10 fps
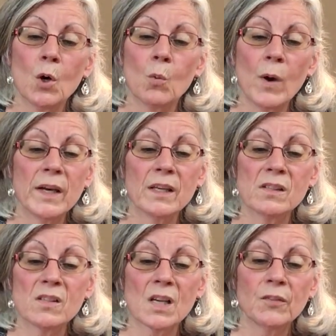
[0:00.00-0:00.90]
When he
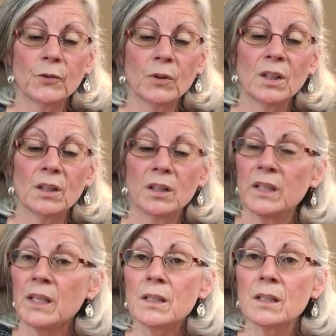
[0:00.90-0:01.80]
suffered,
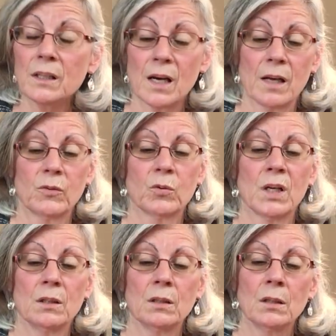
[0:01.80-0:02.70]
he did not
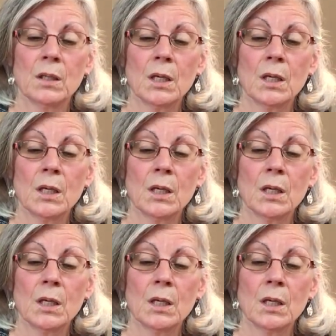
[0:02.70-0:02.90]
threaten,